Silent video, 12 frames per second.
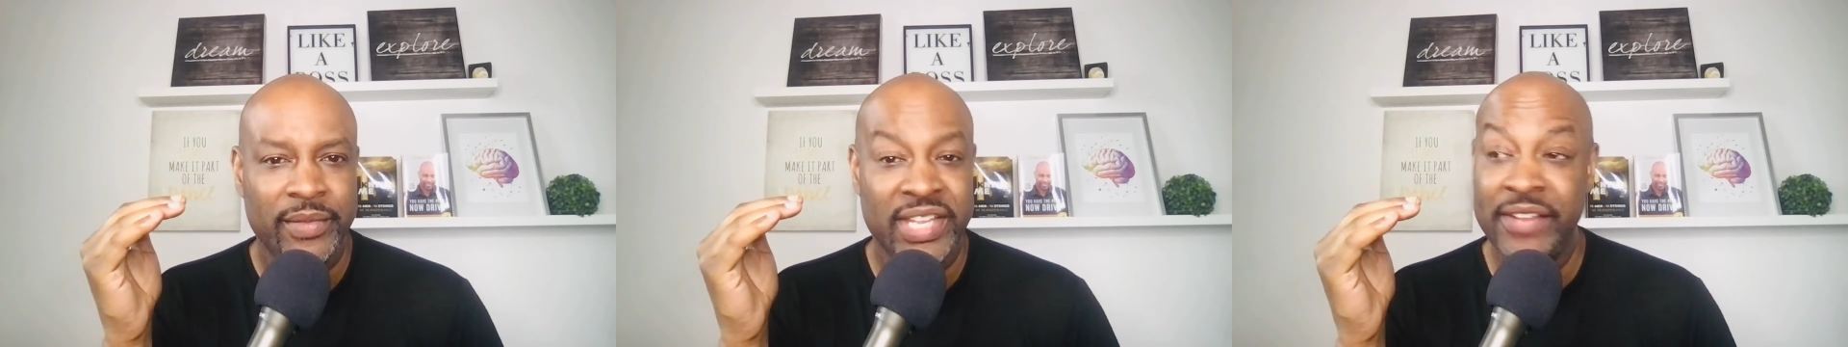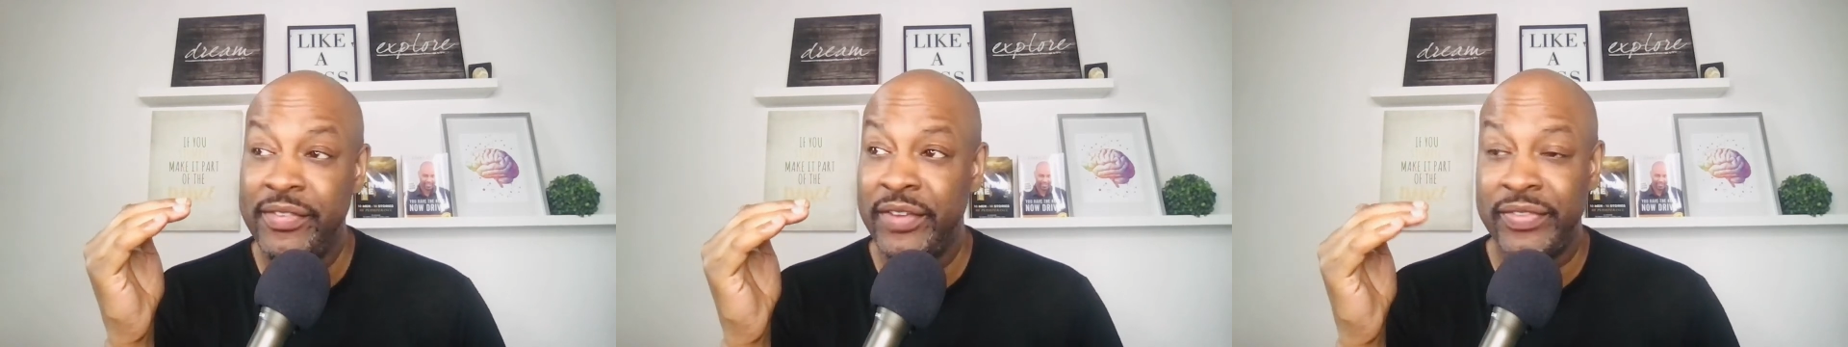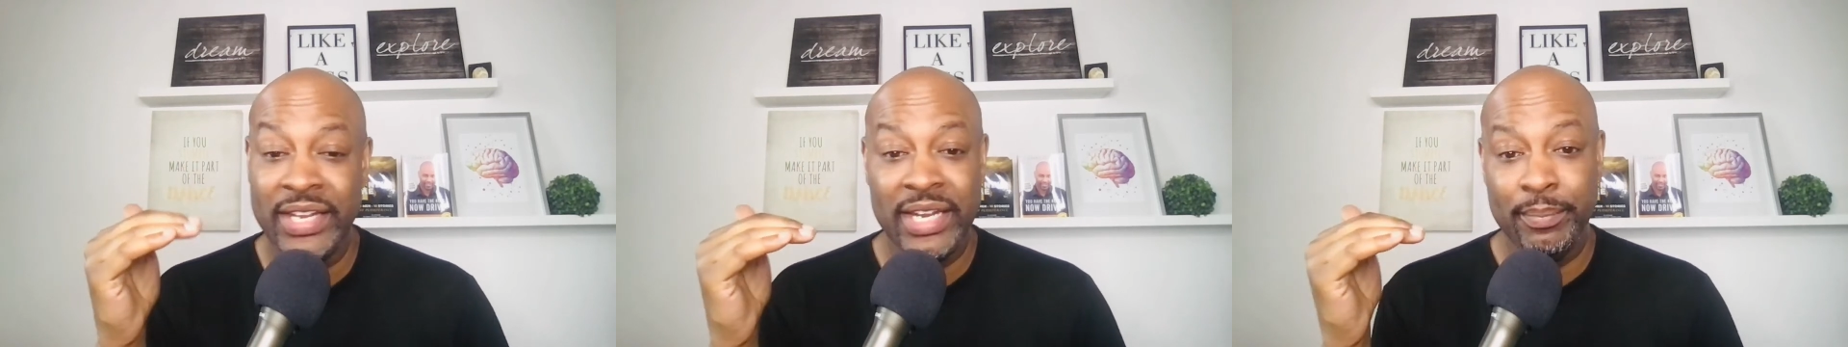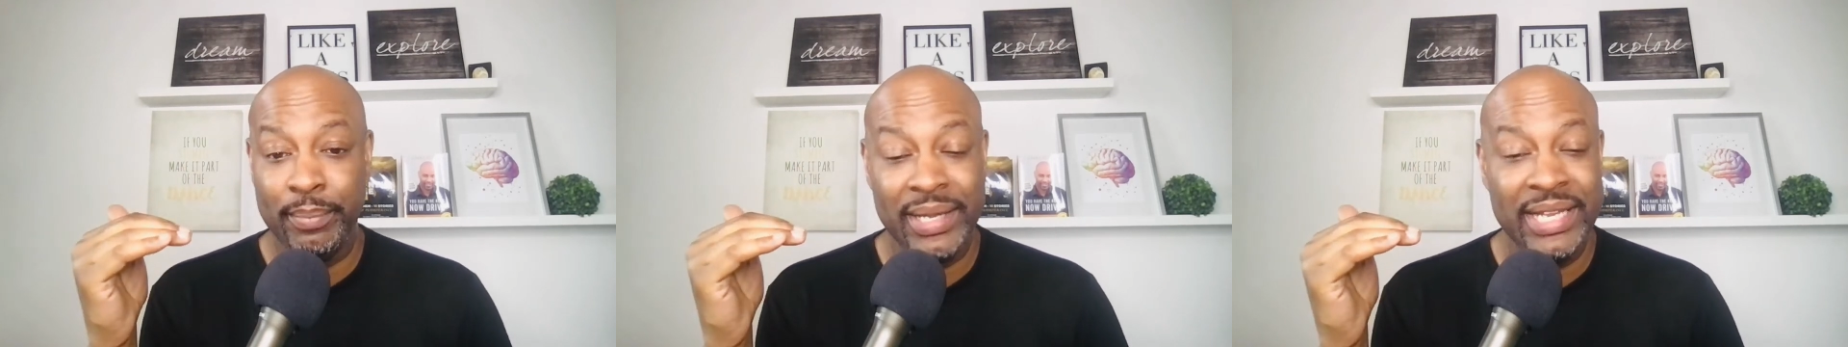Even if they
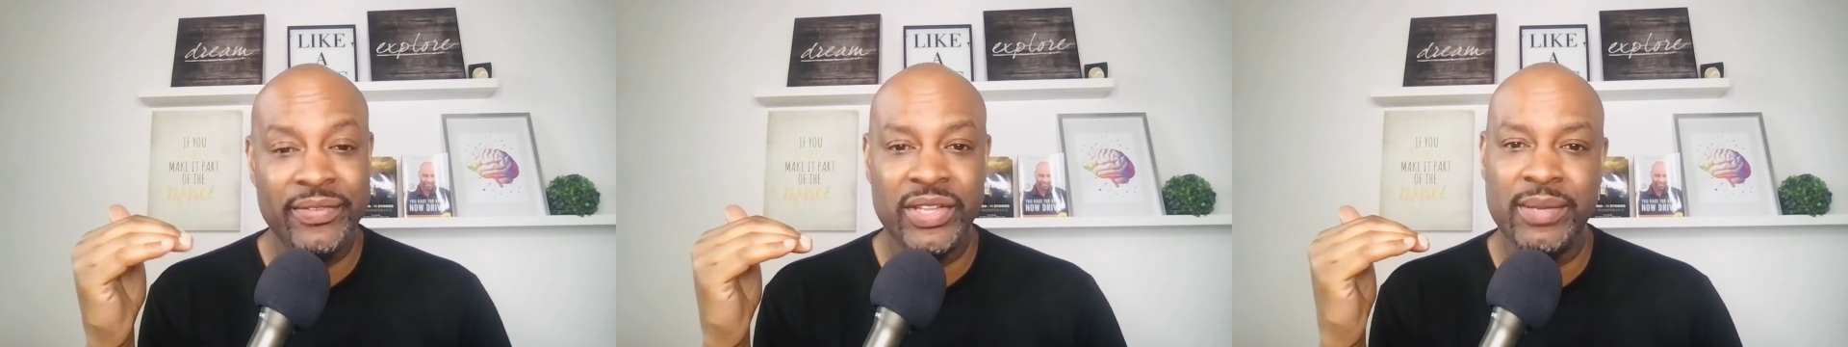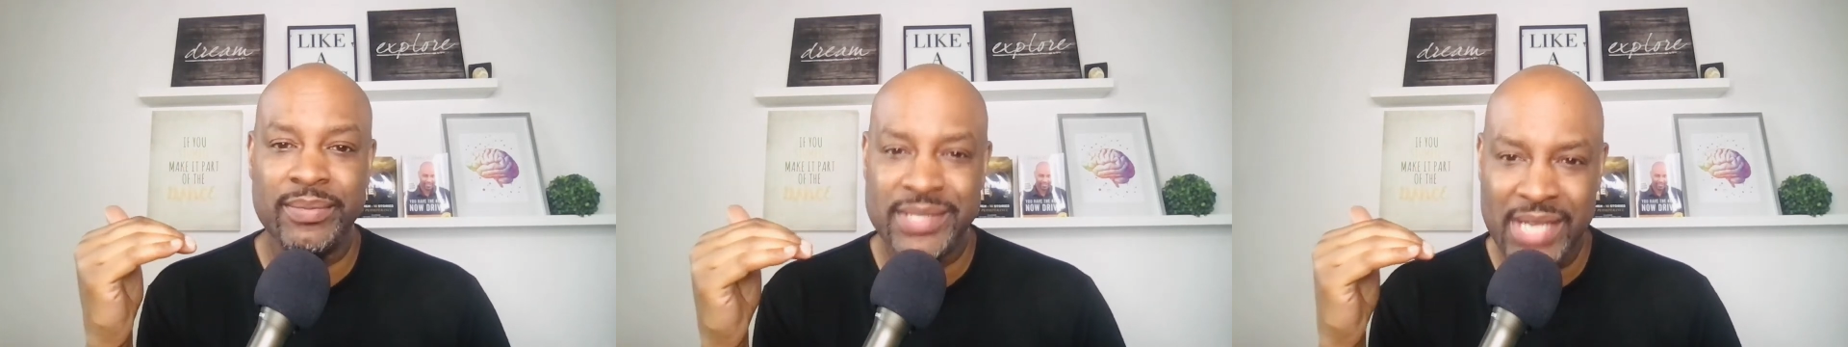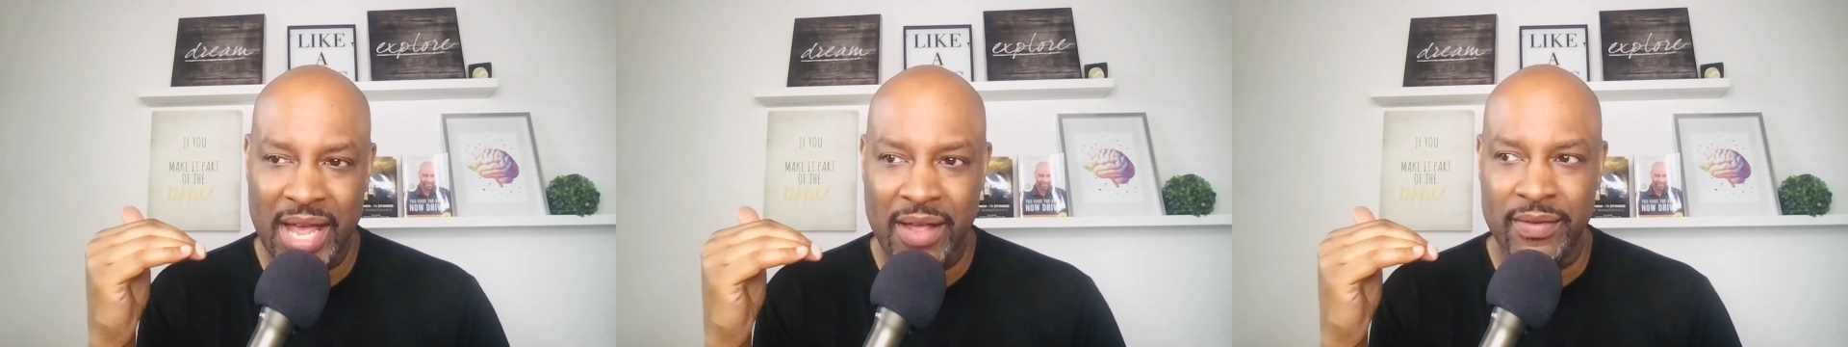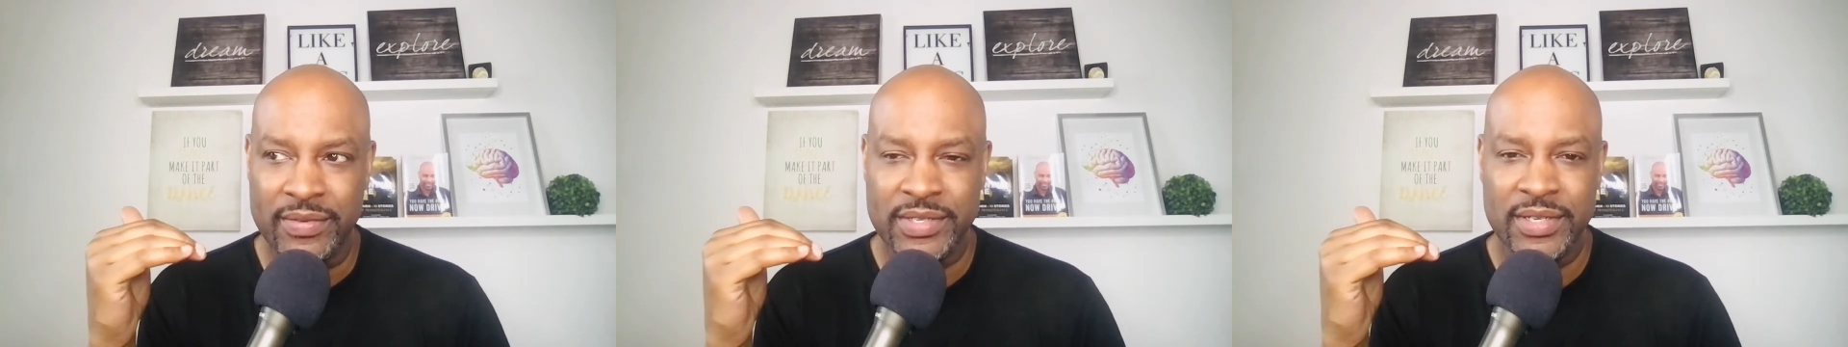didn't believe in
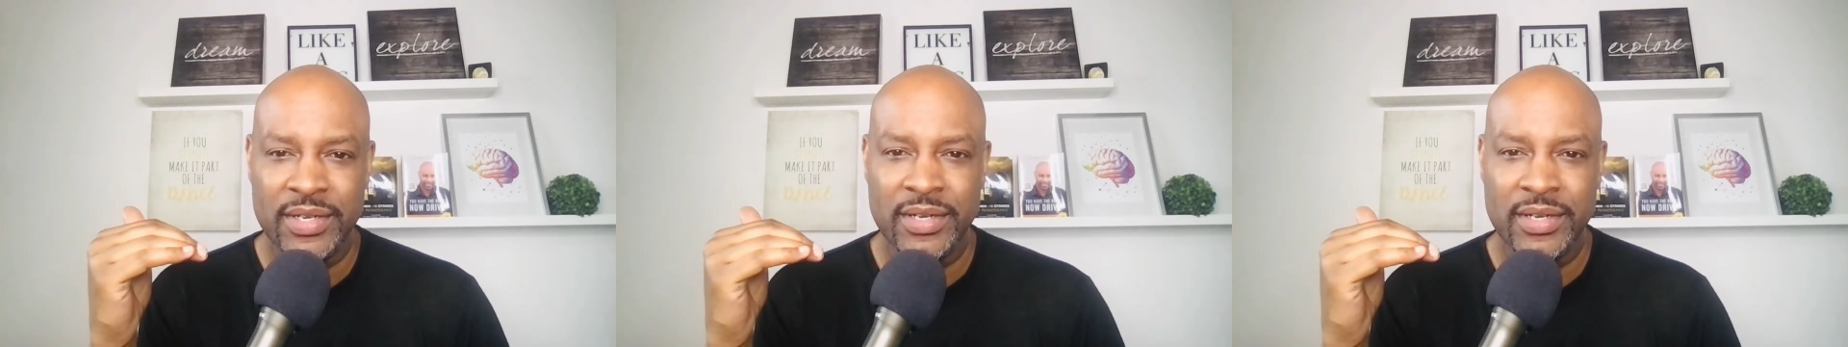themselves,